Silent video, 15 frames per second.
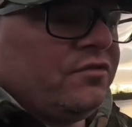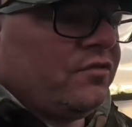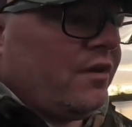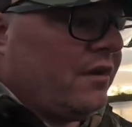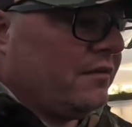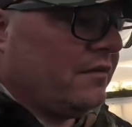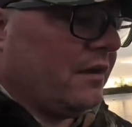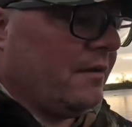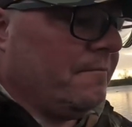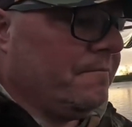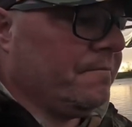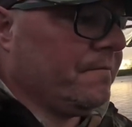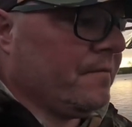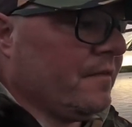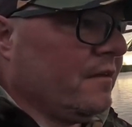So I'd
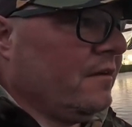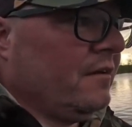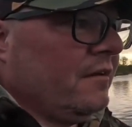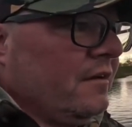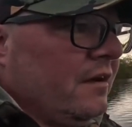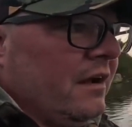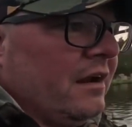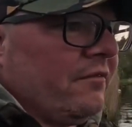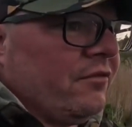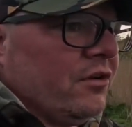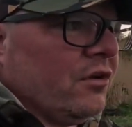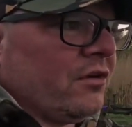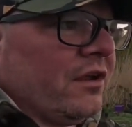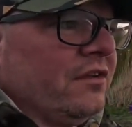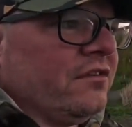have a
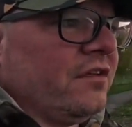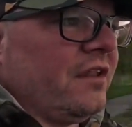look into